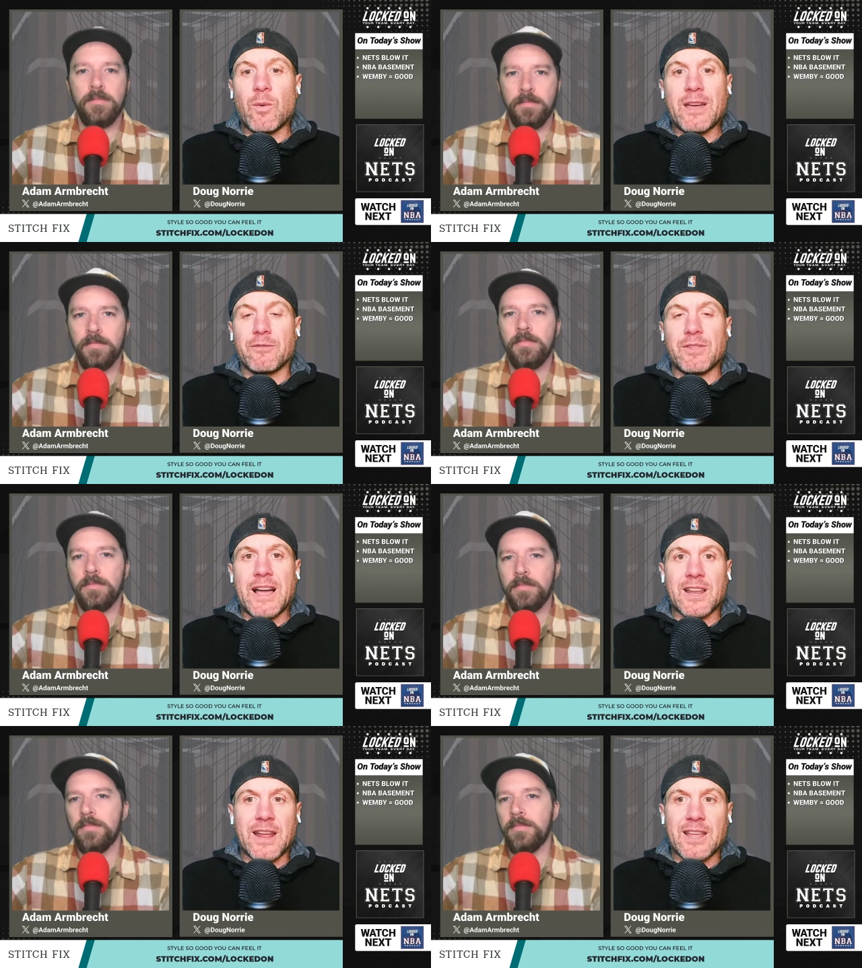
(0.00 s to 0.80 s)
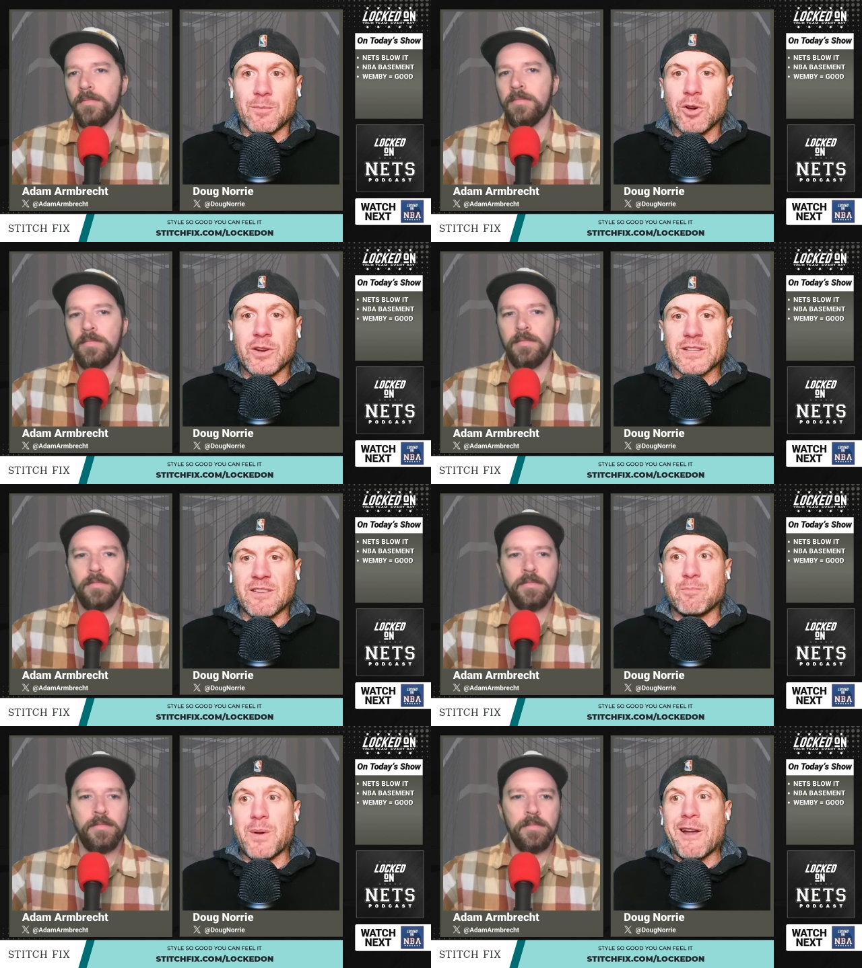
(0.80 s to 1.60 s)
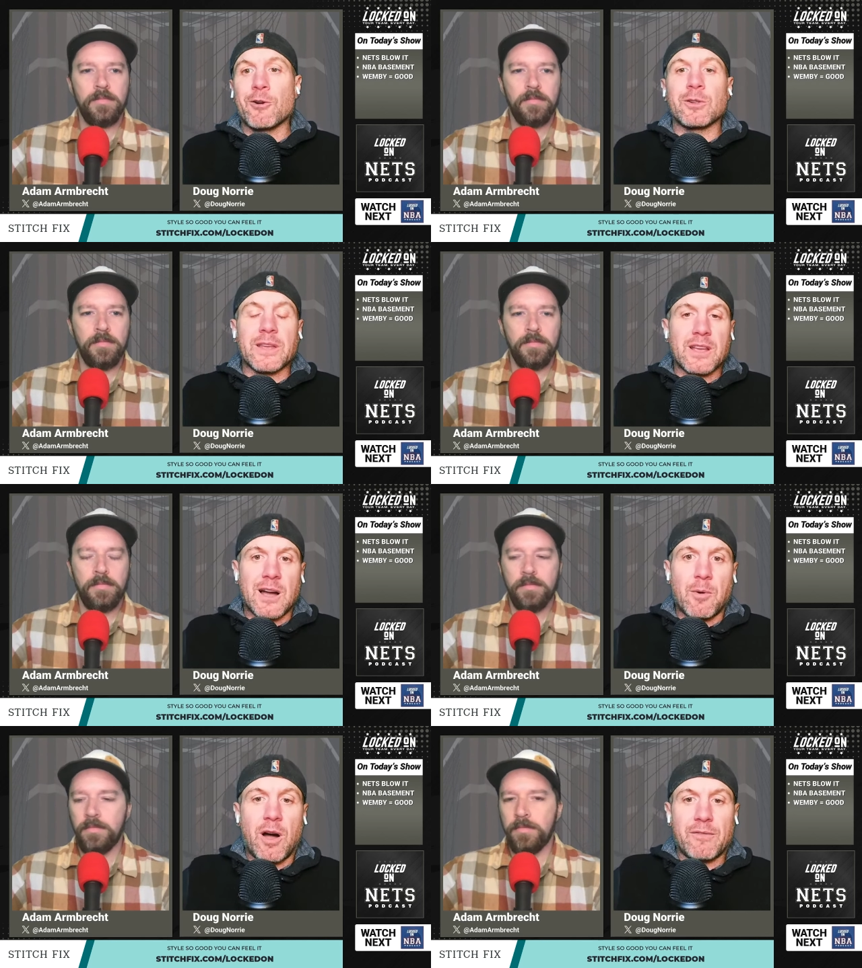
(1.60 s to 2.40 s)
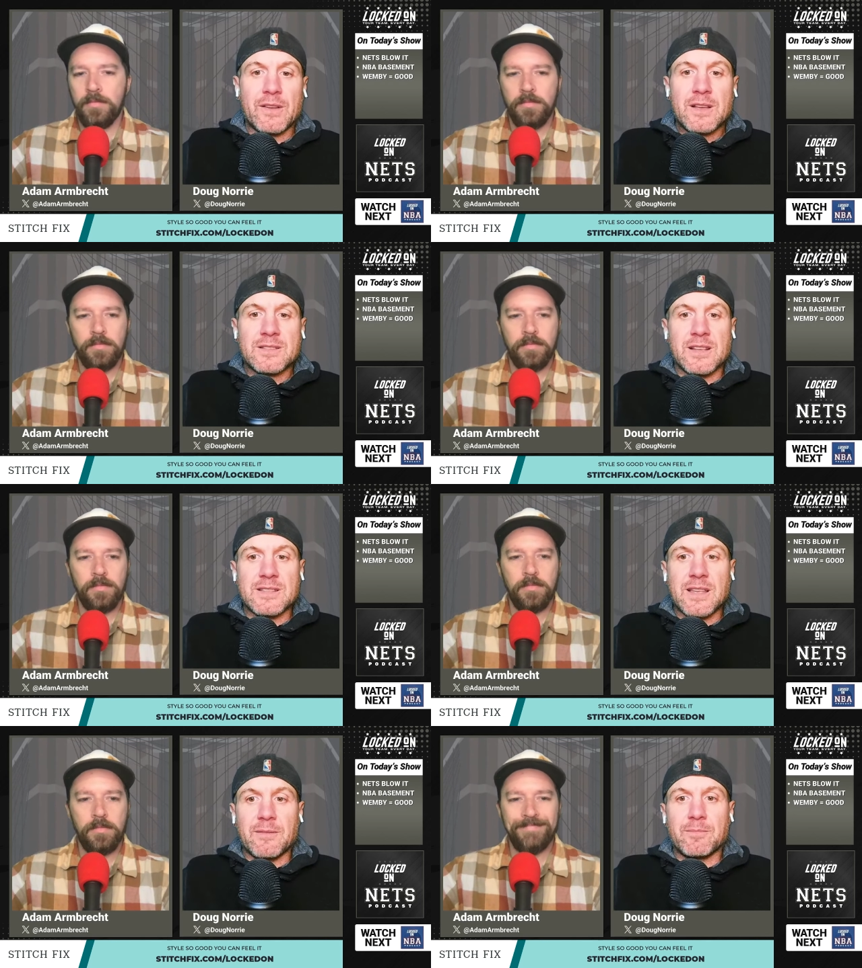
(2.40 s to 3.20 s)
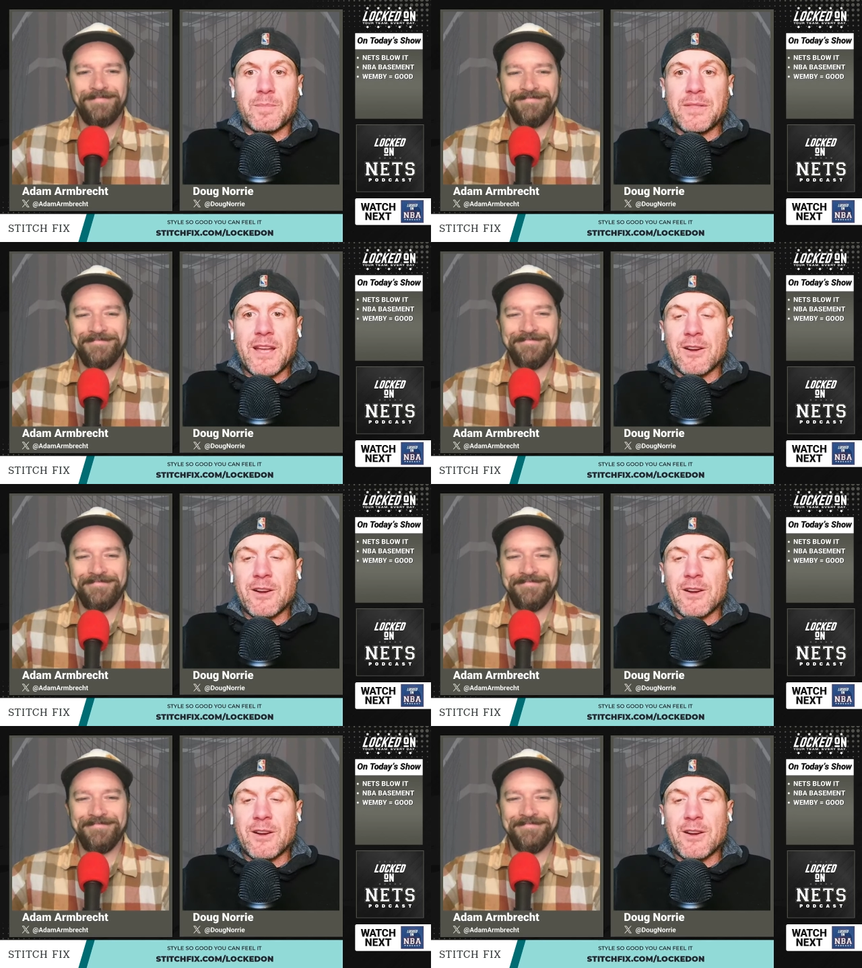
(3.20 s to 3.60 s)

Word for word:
Speaker 1: the flag and anthem hoodies have barely come off since they've been there.